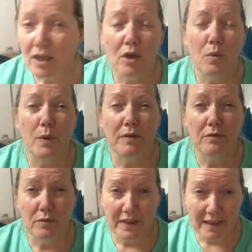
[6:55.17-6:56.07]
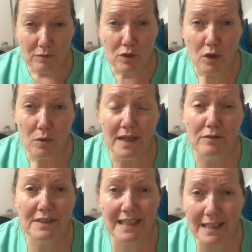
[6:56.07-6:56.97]
we then go
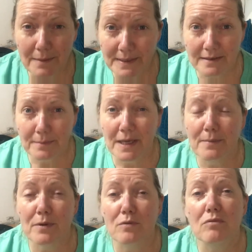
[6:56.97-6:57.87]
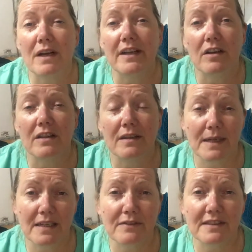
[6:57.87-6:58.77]
and take a piece of paper, write out the
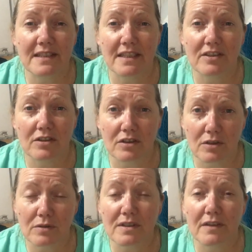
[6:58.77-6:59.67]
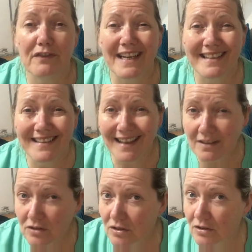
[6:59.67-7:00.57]
manifestation goals, the
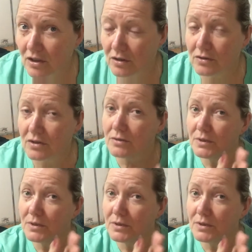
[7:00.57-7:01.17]
financial goals, because we're